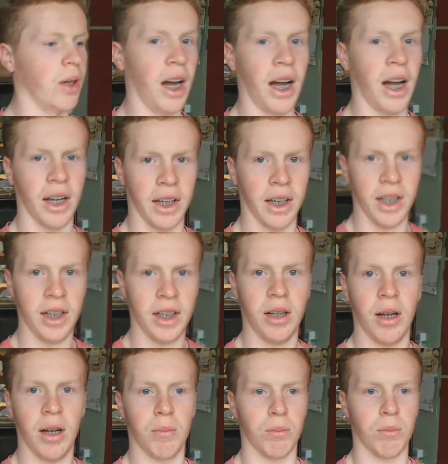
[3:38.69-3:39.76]
Huh, get it?
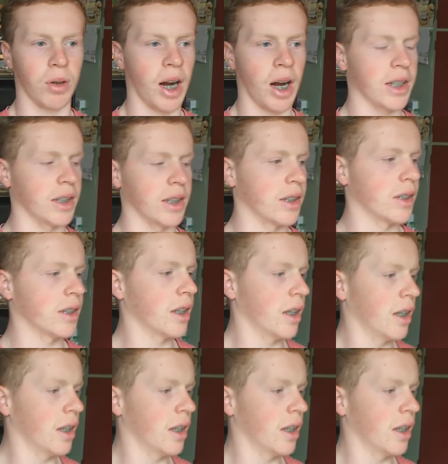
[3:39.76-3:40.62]
Brightens.